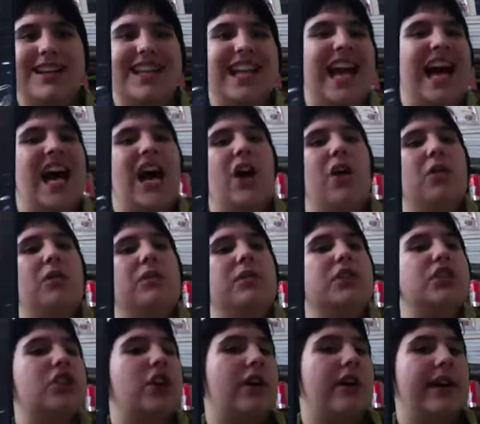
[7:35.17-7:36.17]
Now,
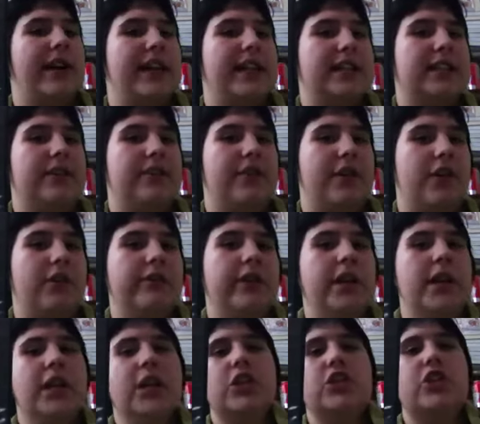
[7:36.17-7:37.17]
sorry, that's the phone.
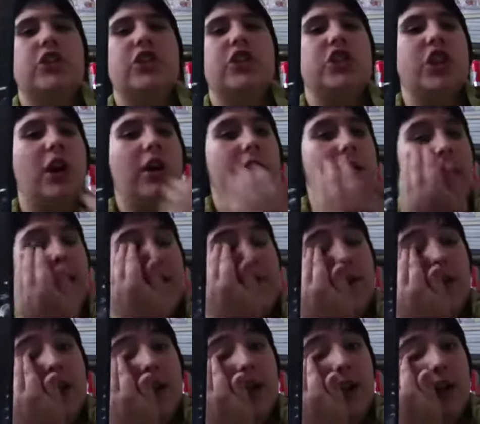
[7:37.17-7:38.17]
So don't
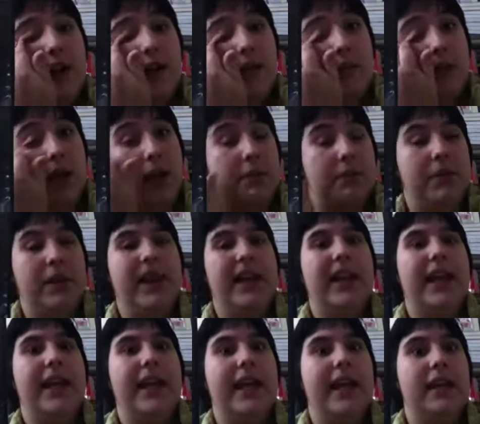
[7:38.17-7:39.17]
even um,
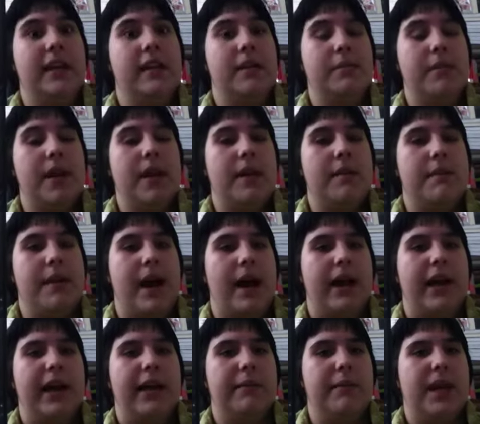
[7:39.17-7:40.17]
complain to me
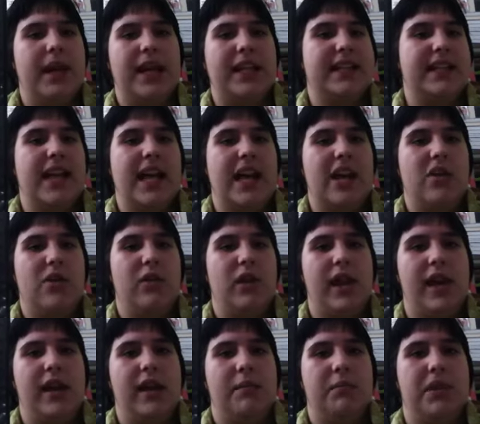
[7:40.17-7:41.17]
about it because I don't
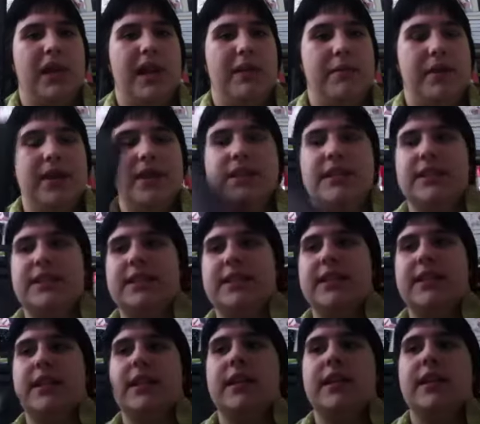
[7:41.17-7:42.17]
like complaints.